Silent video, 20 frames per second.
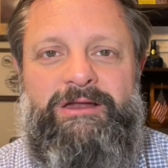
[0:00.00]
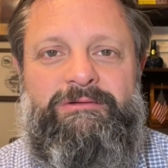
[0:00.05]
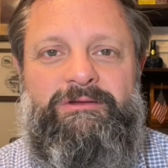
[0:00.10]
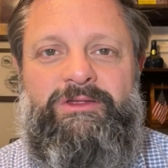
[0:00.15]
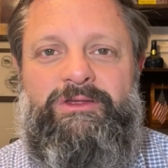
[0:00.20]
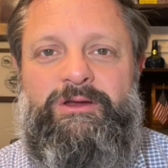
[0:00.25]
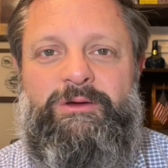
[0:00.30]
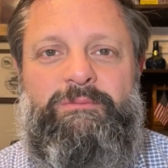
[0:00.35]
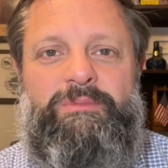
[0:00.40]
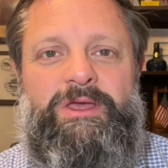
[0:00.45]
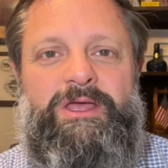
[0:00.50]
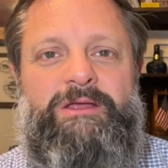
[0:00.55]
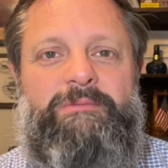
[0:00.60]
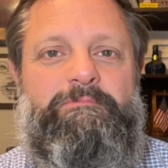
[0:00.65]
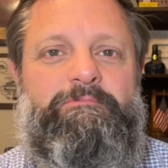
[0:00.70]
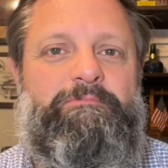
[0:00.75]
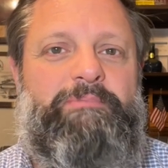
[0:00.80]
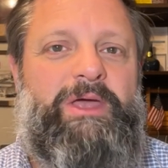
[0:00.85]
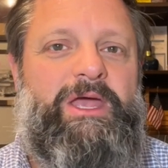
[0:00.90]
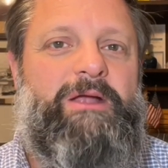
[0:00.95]
and it's going to
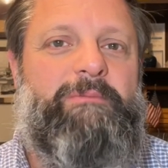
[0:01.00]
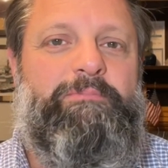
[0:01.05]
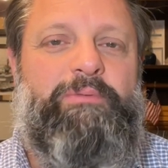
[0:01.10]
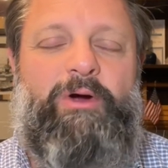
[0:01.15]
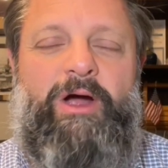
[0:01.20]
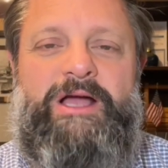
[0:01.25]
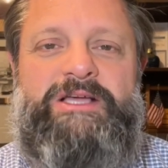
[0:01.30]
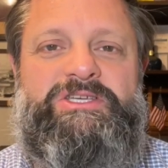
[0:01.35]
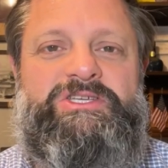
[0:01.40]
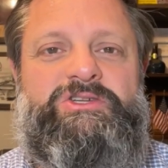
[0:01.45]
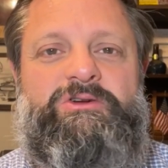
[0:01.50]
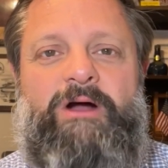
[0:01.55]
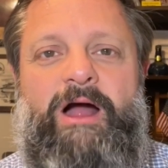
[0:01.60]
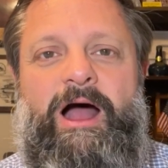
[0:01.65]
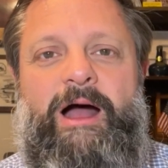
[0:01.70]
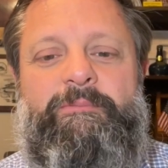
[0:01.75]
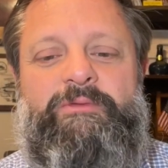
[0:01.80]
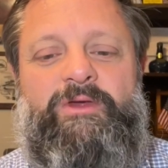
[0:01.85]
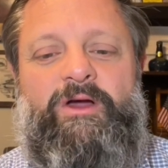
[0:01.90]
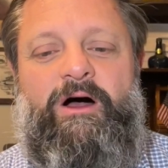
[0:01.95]
be big price
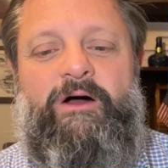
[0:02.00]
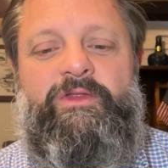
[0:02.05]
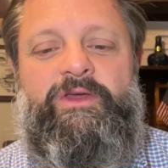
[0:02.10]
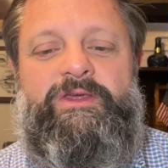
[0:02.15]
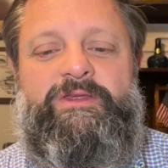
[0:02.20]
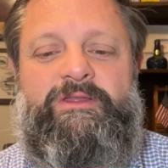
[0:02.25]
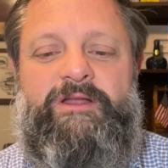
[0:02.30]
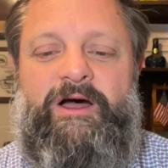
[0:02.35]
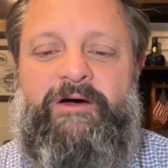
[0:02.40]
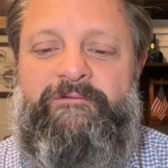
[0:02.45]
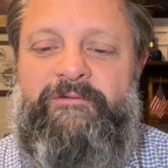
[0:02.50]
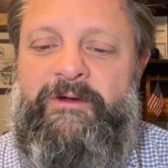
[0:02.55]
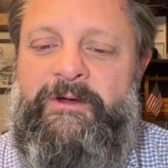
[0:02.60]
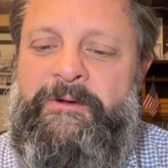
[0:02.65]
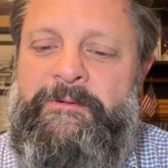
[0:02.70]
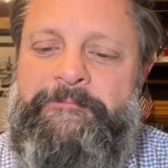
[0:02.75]
drops, all this stuff.